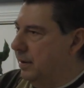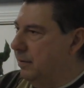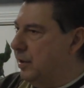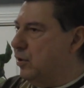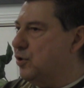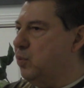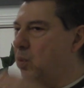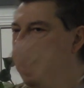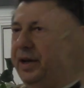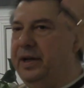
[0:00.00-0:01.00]
Because
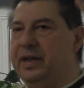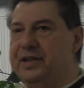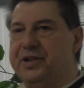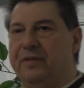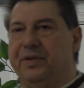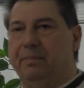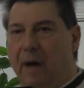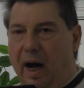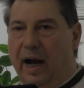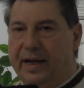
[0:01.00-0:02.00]
one is of the
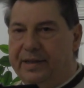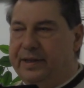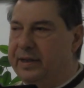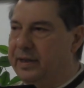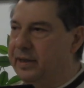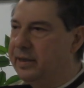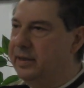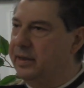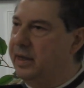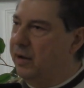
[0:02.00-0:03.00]
mind
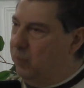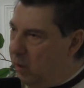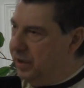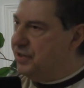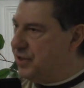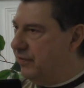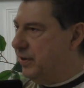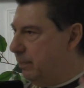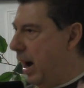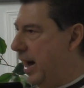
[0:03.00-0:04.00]
and one is of
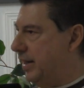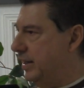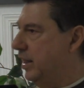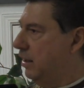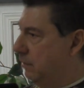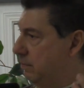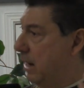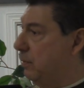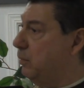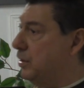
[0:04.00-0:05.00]
the body.
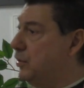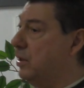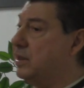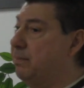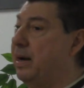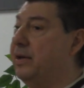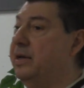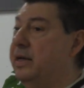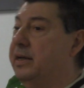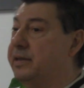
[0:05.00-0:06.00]
Remember we talked
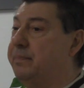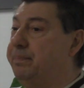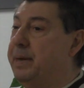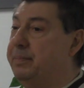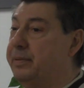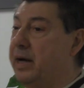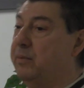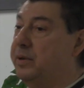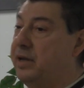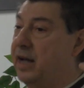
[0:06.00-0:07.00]
about the people
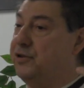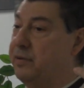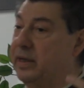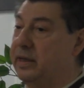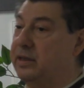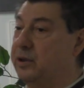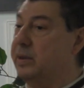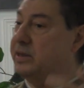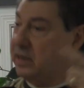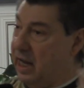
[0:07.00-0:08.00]
that were not drinking to
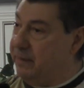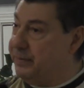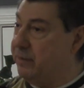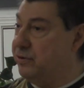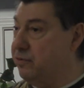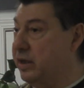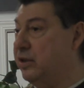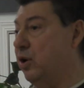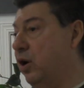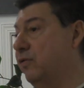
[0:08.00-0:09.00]
escape, they were
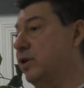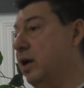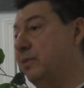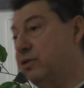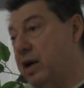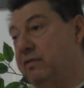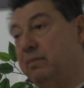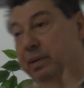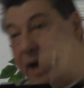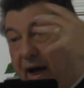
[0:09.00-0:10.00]
drinking to overcome a
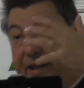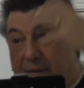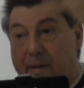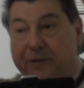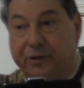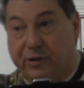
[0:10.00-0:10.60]
craving beyond their mental